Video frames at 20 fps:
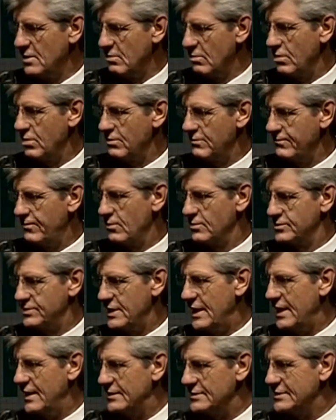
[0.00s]
workforce
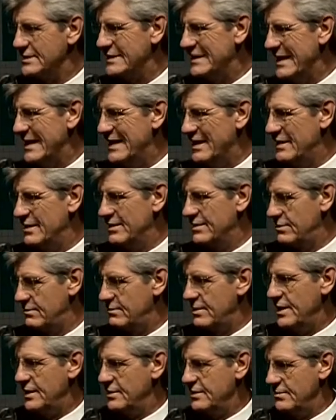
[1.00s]
housing in and
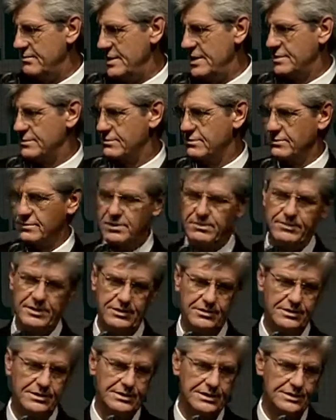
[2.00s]
around the medical
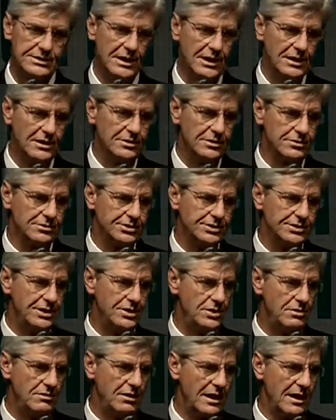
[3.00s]
communities. You'll see
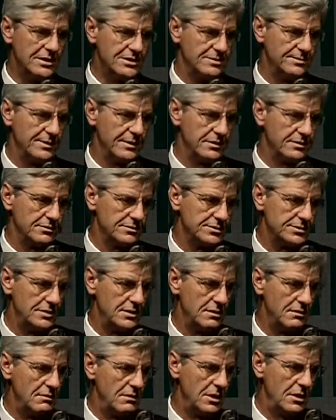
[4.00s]
new hospitals
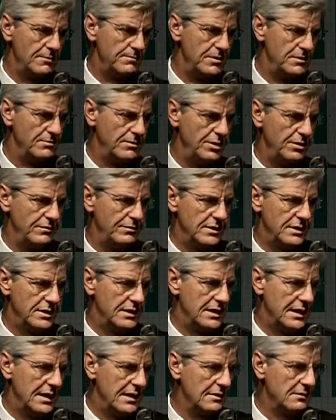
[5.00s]
that are up and moving,
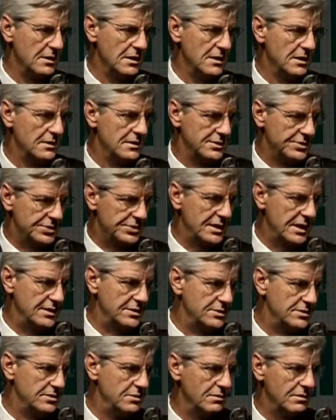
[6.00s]
and how the
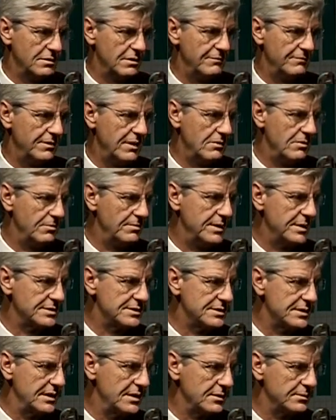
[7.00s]
state's doing their very
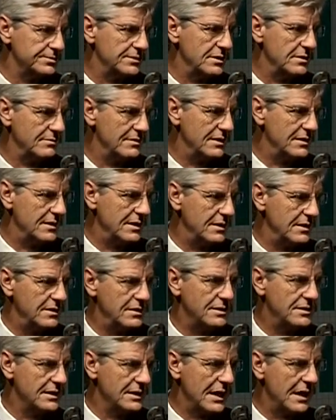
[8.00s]
best to help them in
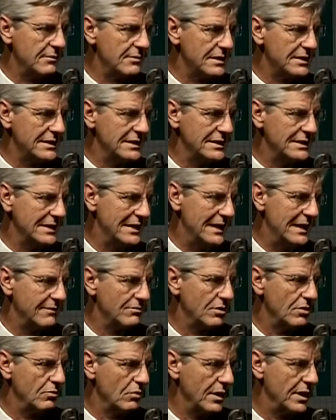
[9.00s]
economically
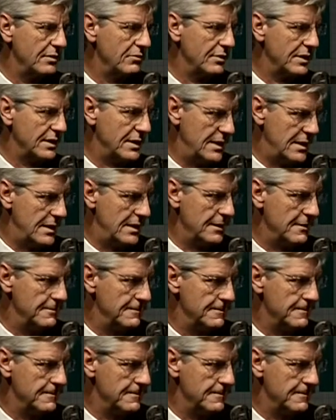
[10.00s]
every way we can.